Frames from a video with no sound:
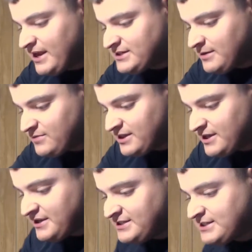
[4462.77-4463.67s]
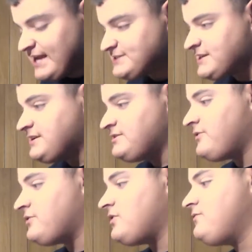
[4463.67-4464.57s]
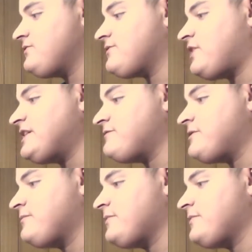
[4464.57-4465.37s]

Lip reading: page number each class on. No, go to the front of the...